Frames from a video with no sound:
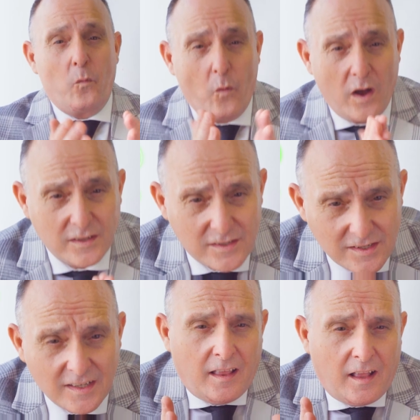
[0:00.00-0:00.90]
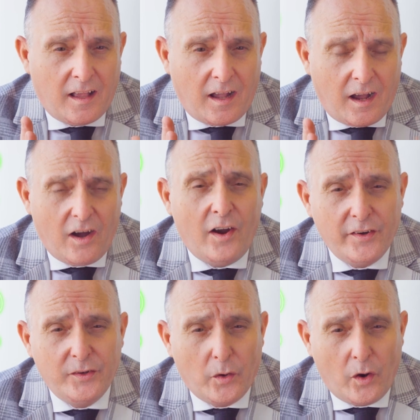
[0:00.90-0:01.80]
what are
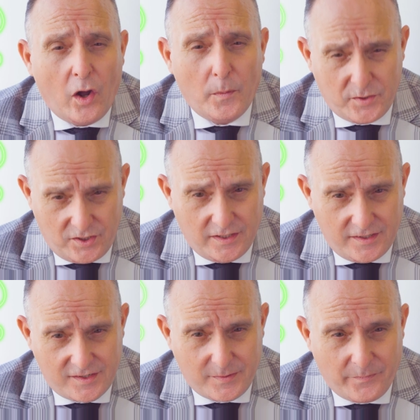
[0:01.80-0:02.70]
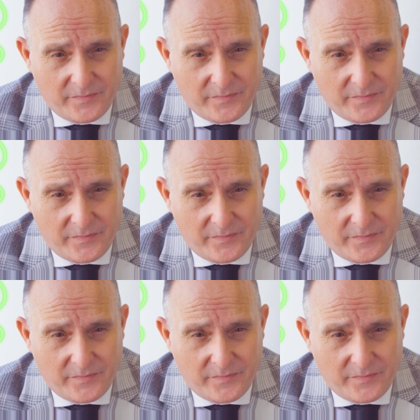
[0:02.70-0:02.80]
your options?